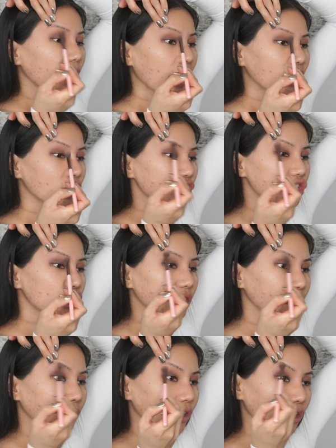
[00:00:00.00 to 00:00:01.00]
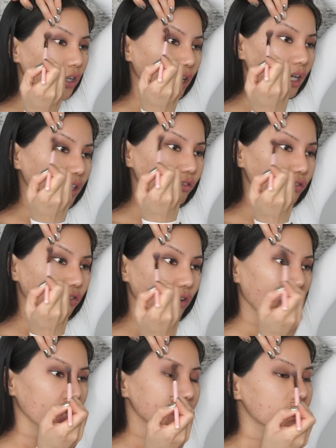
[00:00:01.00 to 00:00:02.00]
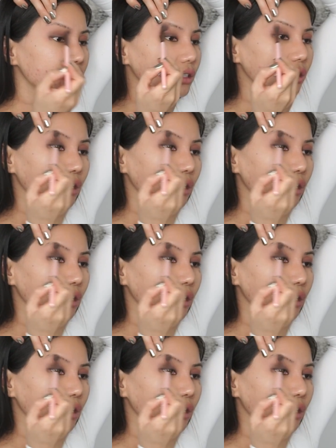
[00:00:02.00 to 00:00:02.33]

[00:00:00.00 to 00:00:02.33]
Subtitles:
any shimmer or any frost